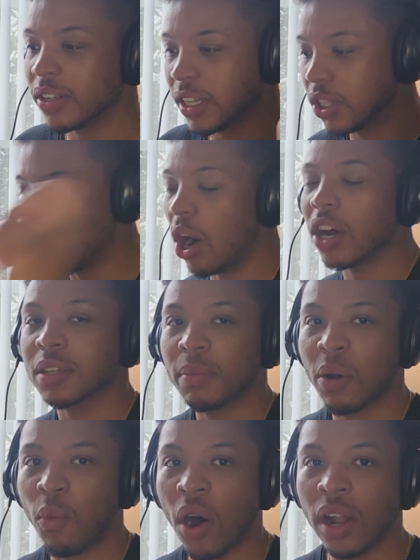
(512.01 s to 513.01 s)
They toss
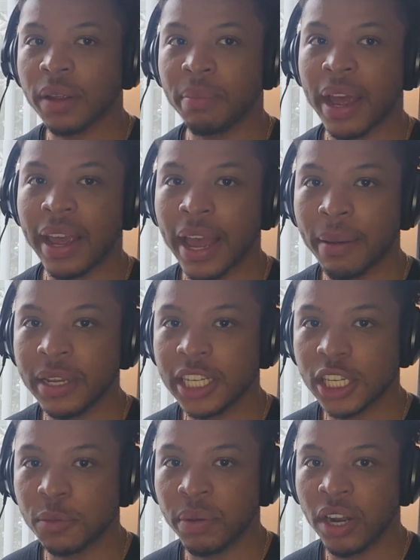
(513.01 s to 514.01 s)
my wallet back at me,
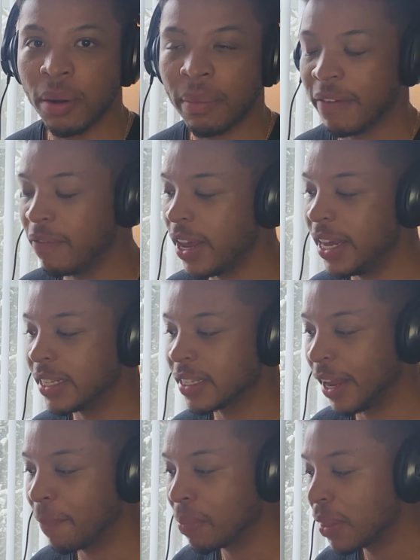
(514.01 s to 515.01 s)
spit on my face.
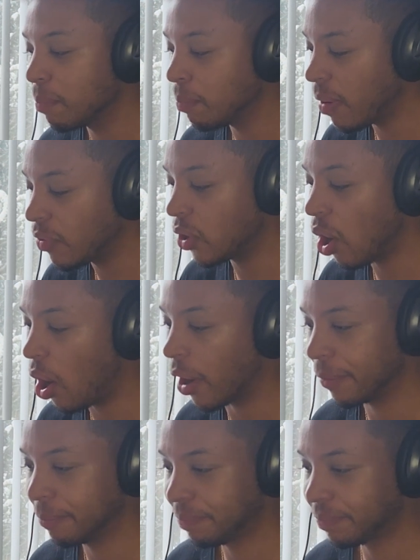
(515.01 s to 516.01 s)
Like, what
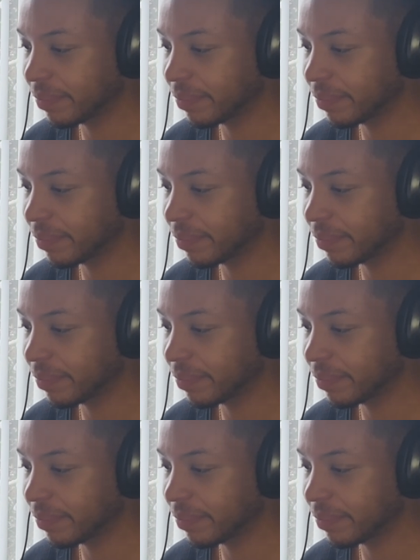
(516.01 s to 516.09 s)
dog?